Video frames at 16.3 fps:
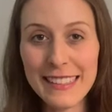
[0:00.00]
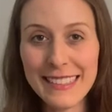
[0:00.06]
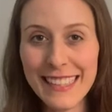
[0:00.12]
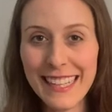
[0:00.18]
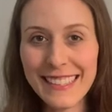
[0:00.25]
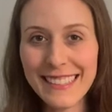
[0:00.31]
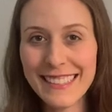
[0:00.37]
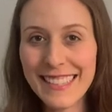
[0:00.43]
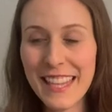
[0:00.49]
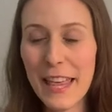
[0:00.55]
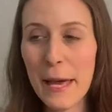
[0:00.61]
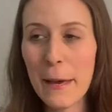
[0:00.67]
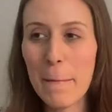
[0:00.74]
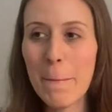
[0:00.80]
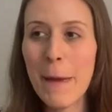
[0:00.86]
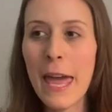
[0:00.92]
next to
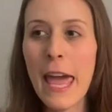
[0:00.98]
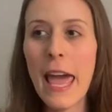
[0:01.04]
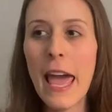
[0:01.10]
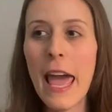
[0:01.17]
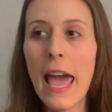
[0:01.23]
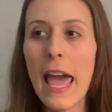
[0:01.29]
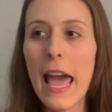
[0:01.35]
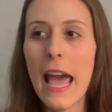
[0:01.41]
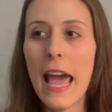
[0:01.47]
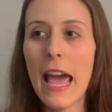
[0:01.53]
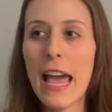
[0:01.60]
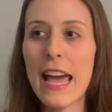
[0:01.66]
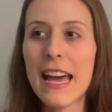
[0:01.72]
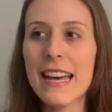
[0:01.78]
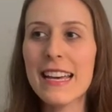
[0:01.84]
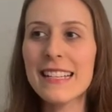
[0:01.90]
them.
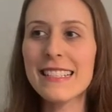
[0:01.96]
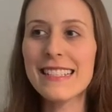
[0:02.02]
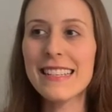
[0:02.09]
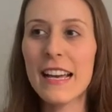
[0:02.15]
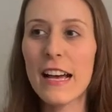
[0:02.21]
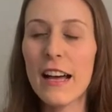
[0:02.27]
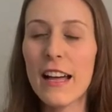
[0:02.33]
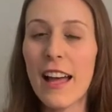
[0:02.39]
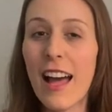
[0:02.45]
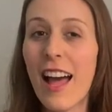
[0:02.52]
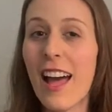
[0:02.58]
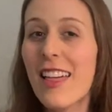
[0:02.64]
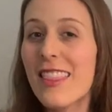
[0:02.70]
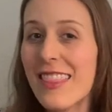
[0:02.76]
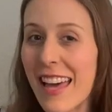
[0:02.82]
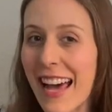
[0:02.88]
And
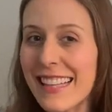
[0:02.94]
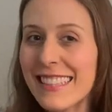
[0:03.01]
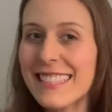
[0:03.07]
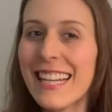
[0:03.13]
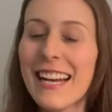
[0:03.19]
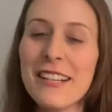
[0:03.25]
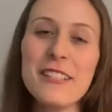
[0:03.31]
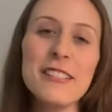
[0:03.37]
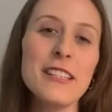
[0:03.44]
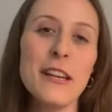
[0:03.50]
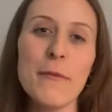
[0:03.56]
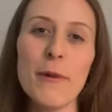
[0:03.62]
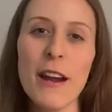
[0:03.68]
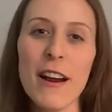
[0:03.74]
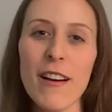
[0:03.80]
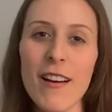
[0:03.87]
that's actually
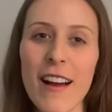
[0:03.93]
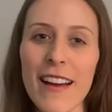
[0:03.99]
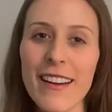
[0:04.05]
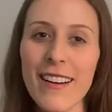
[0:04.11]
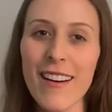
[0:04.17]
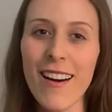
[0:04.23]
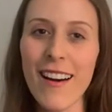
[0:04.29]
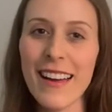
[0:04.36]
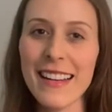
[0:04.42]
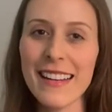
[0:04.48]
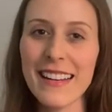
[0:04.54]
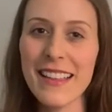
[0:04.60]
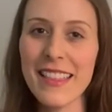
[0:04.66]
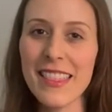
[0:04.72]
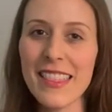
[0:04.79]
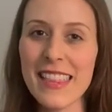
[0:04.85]
where I got
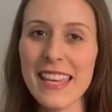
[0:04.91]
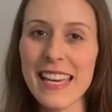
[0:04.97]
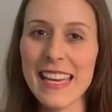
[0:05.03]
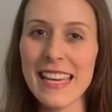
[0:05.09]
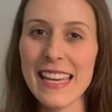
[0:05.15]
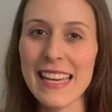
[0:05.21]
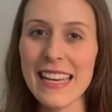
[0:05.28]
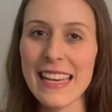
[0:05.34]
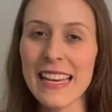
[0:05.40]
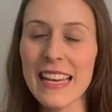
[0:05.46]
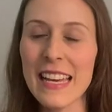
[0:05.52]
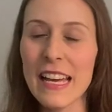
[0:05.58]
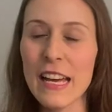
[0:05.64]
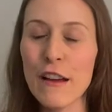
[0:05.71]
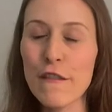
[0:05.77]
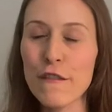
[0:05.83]
the
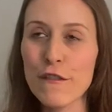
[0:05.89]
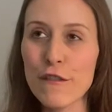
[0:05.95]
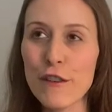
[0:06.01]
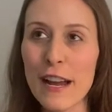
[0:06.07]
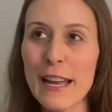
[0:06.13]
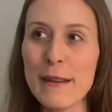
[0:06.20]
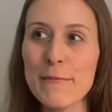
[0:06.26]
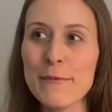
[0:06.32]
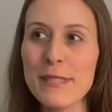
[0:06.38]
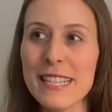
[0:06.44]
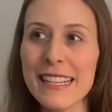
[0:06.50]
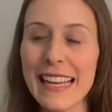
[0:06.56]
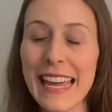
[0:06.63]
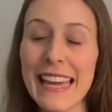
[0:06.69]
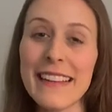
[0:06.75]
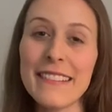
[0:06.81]
framed
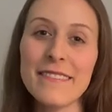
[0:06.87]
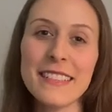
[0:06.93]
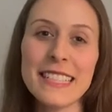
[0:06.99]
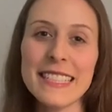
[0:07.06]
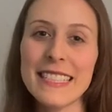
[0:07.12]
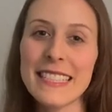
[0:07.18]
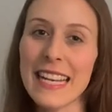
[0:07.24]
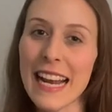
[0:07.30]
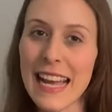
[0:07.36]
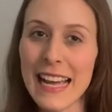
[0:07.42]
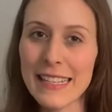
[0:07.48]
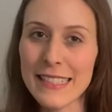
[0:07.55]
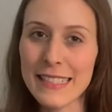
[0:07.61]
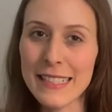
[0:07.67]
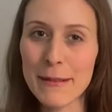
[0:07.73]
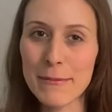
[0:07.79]
canvas that I
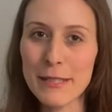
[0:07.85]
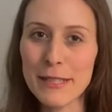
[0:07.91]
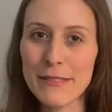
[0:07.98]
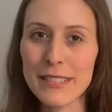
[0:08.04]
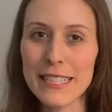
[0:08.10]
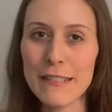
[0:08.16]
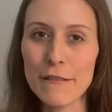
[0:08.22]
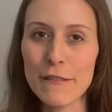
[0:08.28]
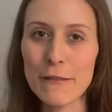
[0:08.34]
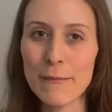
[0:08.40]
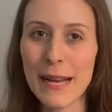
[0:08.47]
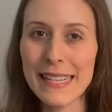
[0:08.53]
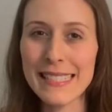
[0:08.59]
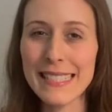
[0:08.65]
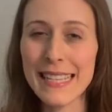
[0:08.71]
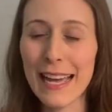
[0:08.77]
ended up using for
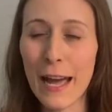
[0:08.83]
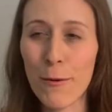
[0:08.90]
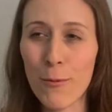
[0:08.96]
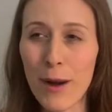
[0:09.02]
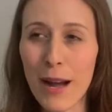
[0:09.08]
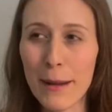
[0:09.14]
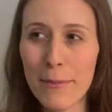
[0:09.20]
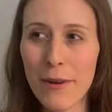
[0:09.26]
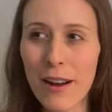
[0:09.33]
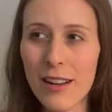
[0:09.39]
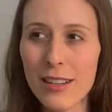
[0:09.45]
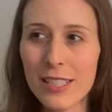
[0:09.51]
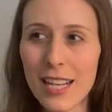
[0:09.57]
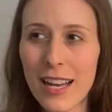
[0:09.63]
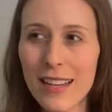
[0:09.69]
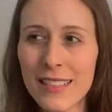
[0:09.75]
my D I Y
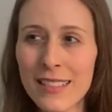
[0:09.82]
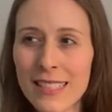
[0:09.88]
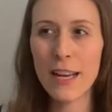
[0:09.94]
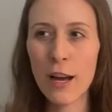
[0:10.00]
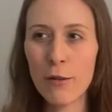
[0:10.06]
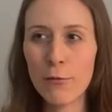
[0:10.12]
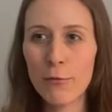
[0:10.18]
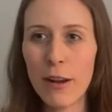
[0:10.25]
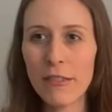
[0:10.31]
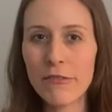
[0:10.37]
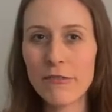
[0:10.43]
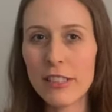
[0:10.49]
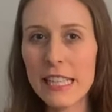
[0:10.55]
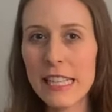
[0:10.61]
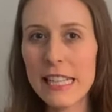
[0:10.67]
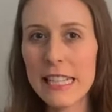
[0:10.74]
project. A
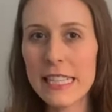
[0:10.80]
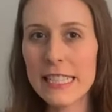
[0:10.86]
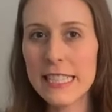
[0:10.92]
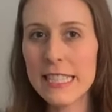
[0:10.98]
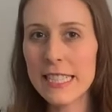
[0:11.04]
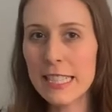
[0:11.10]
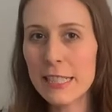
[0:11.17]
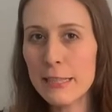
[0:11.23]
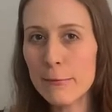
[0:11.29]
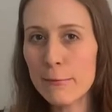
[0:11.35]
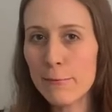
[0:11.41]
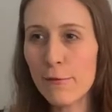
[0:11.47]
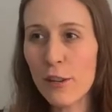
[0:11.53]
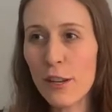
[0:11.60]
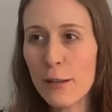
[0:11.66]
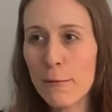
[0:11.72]
roughly six
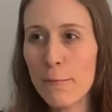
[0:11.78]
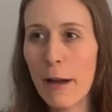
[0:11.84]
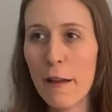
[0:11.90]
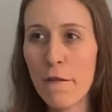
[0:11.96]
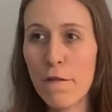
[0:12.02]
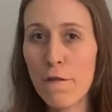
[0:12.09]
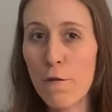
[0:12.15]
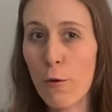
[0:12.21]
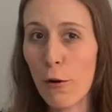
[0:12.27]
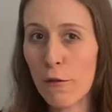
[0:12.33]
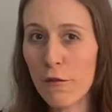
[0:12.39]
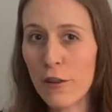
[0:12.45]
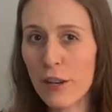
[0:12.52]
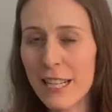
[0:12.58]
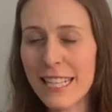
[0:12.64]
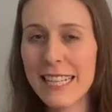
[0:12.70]
foot by four
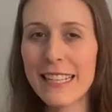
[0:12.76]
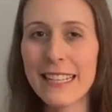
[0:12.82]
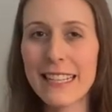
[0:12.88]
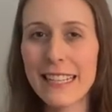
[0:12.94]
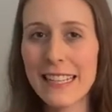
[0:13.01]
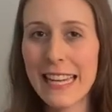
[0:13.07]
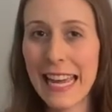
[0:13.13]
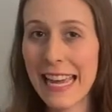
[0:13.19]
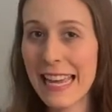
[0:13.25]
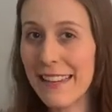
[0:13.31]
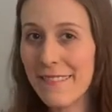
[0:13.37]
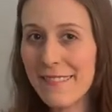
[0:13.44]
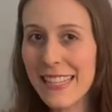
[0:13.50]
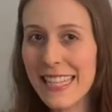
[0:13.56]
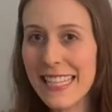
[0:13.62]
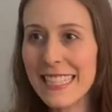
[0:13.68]
foot
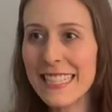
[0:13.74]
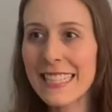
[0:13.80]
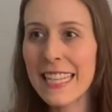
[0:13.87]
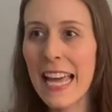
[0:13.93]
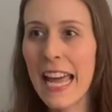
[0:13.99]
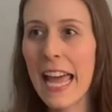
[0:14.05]
canvas